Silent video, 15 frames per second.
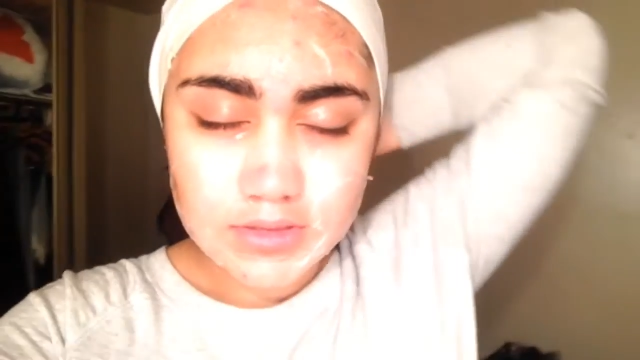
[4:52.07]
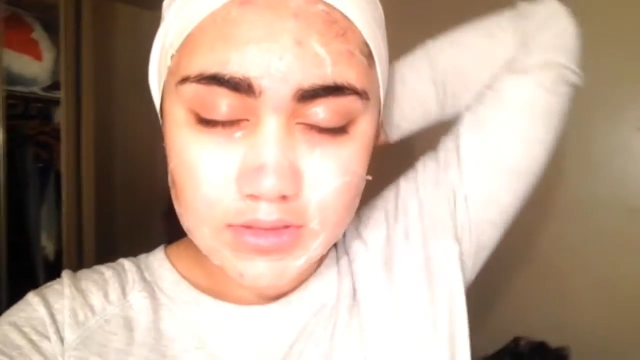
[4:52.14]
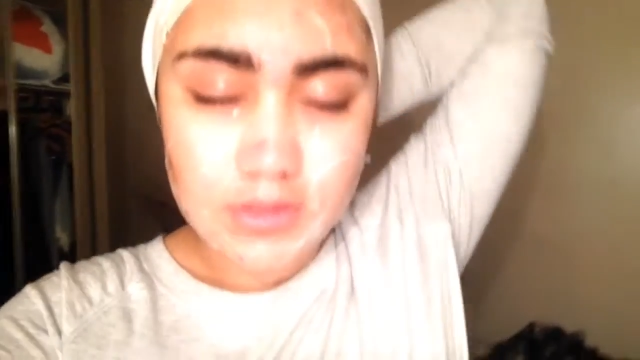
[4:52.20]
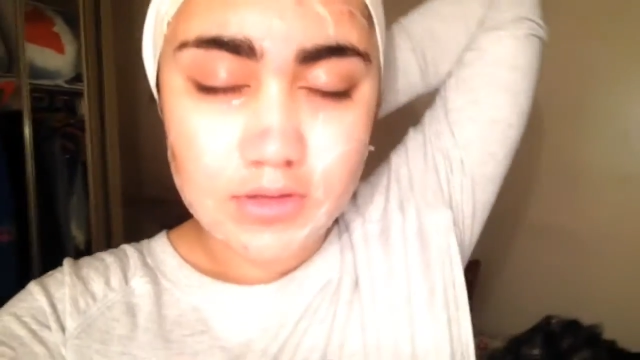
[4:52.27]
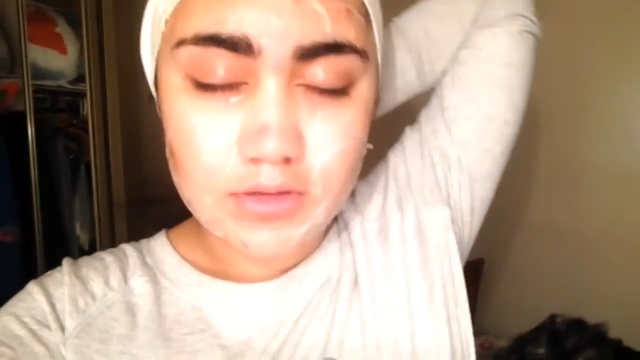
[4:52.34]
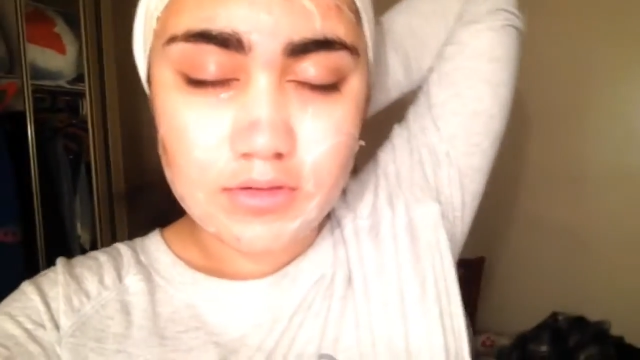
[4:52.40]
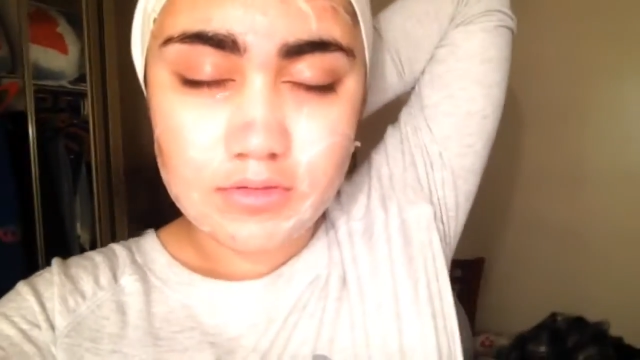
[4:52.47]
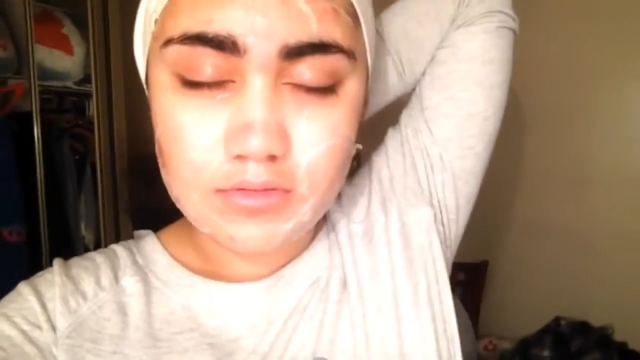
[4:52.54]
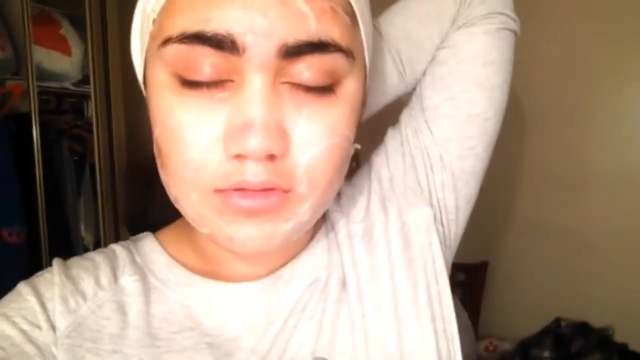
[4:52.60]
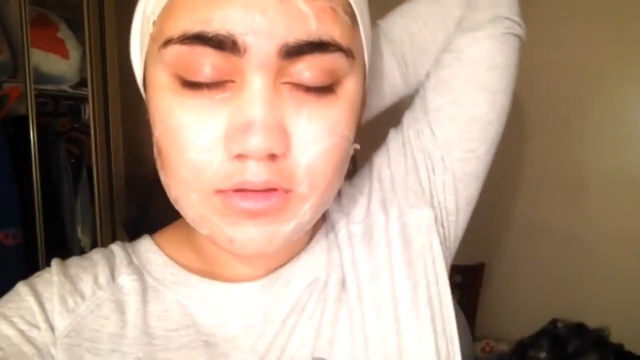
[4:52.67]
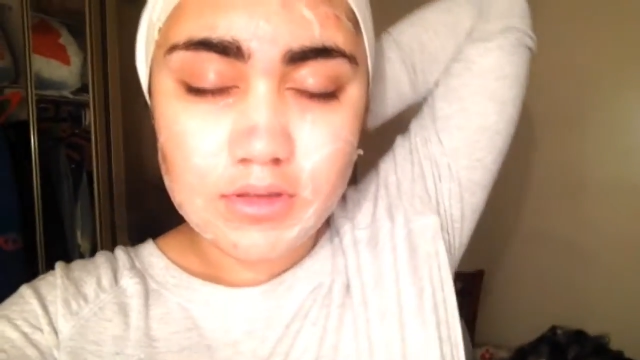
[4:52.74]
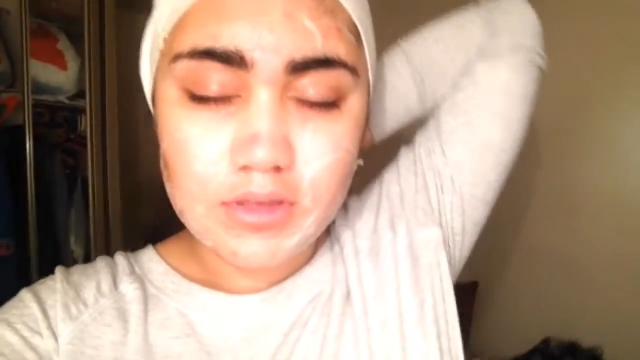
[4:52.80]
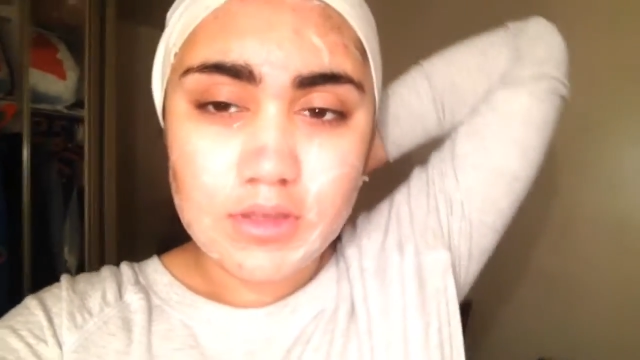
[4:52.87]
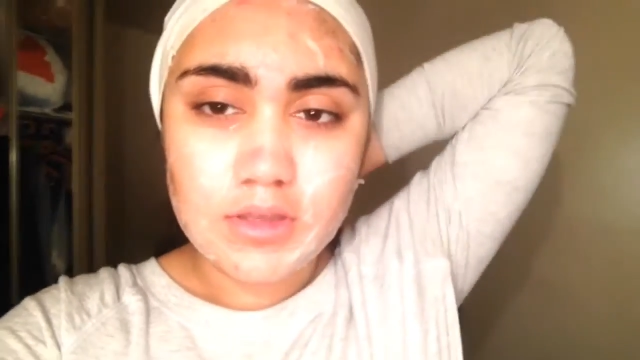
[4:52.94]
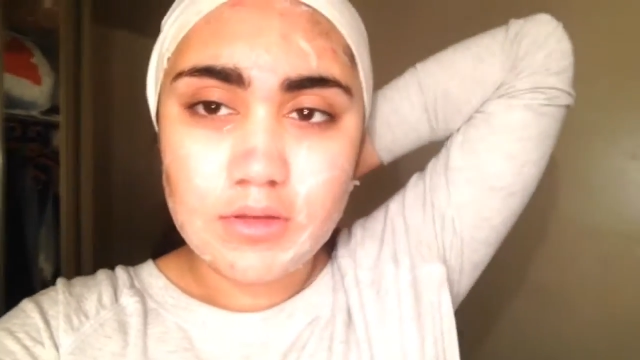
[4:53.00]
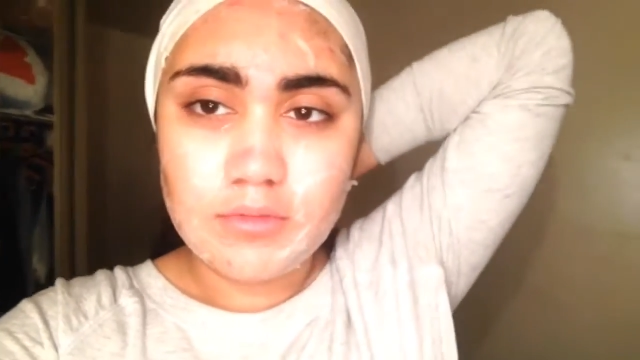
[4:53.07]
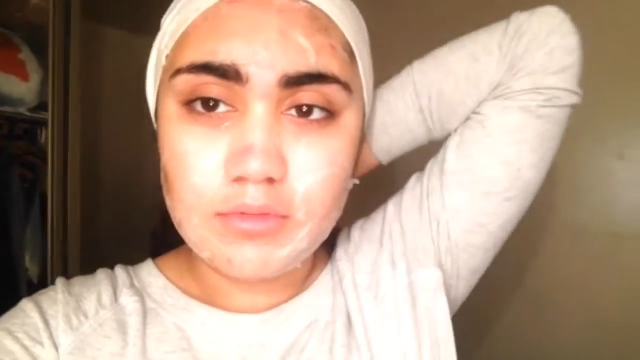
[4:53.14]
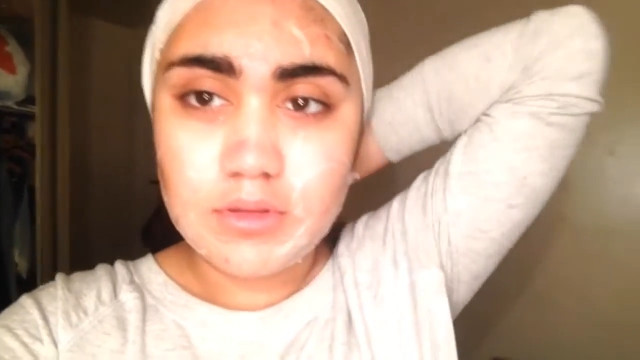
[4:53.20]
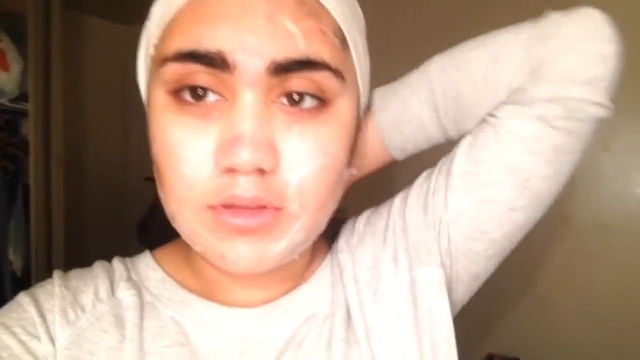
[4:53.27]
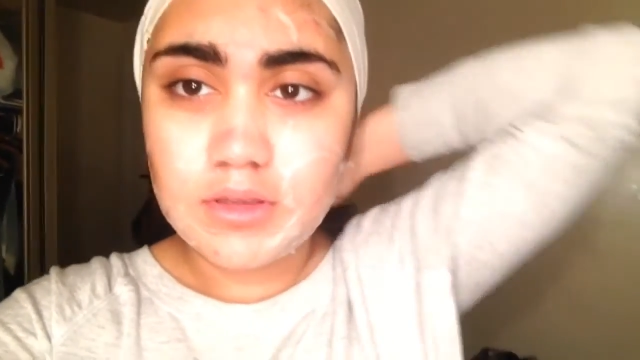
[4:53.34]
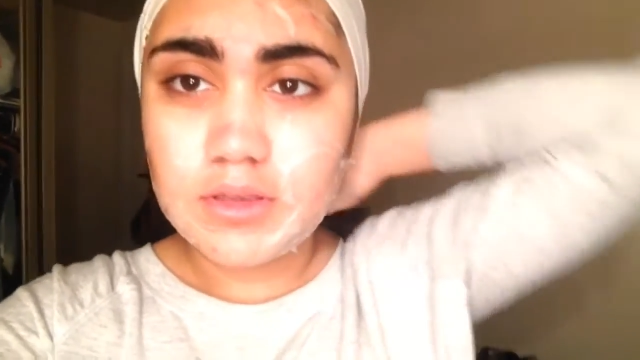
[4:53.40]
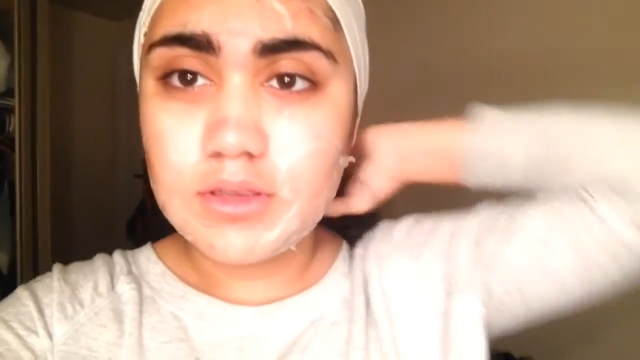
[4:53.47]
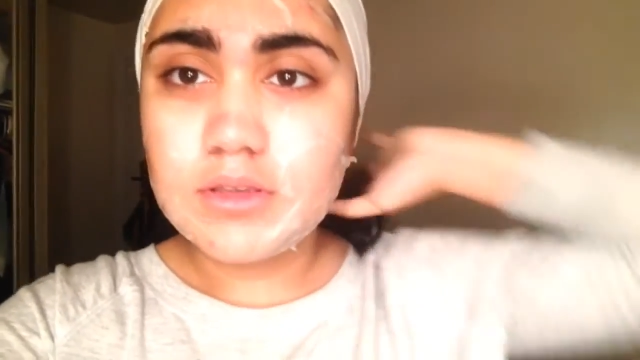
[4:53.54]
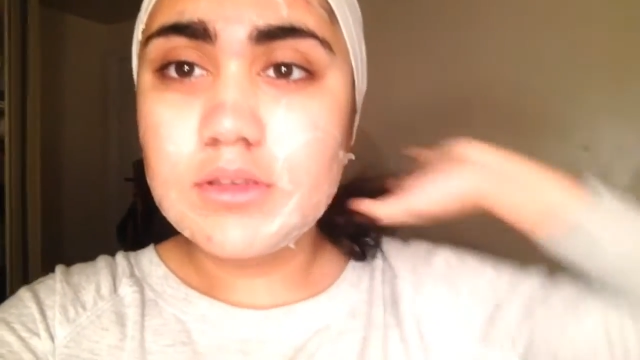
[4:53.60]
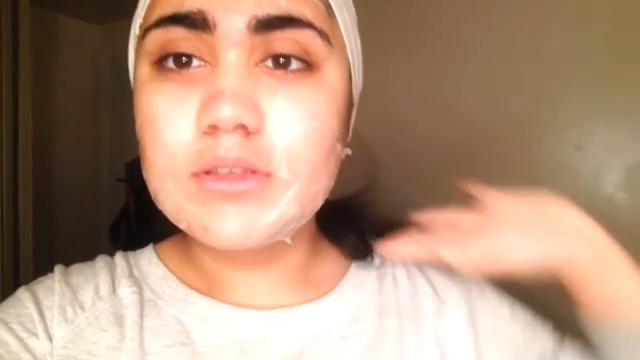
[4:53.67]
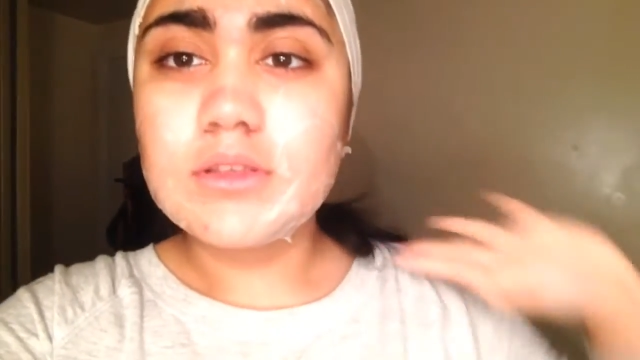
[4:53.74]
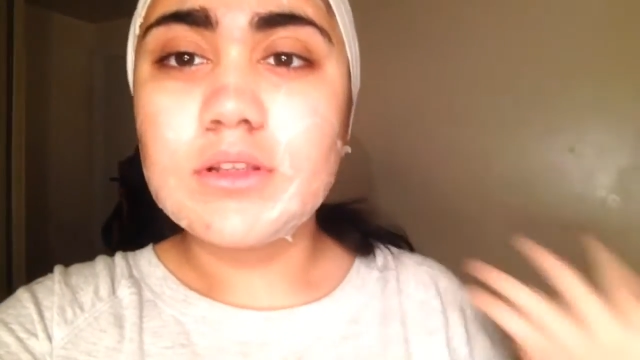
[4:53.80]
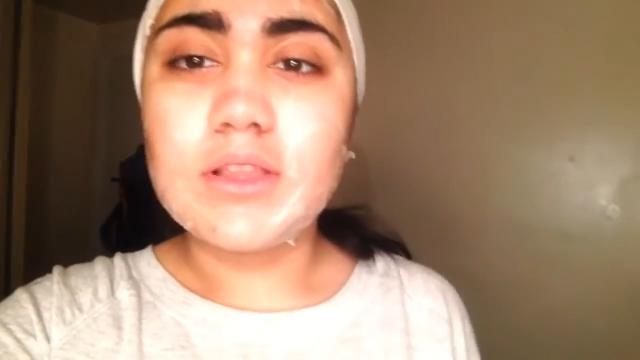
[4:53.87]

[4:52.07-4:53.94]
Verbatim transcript: So, please